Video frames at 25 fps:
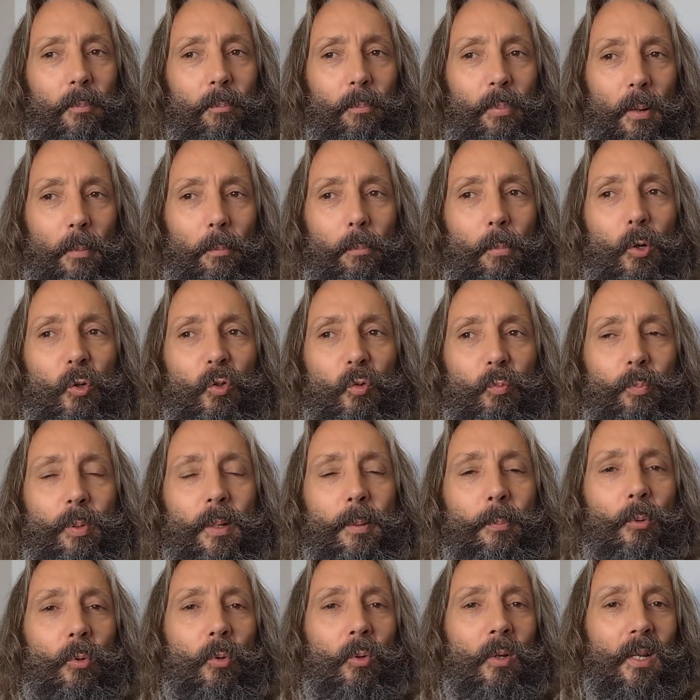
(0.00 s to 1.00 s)
But most
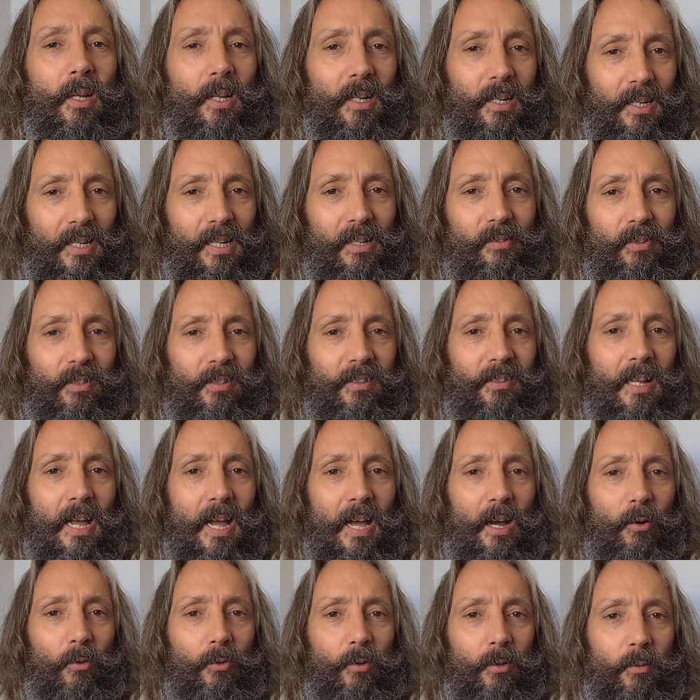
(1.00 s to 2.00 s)
people leave it
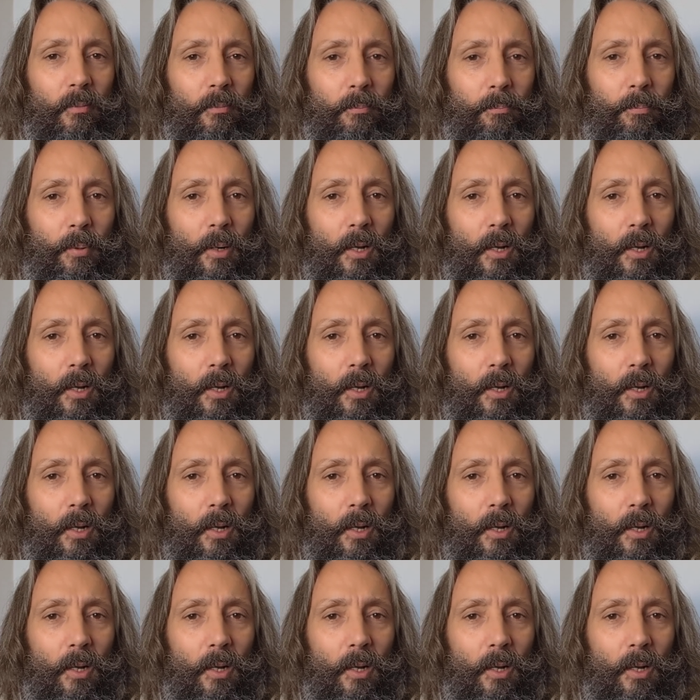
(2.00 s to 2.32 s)
down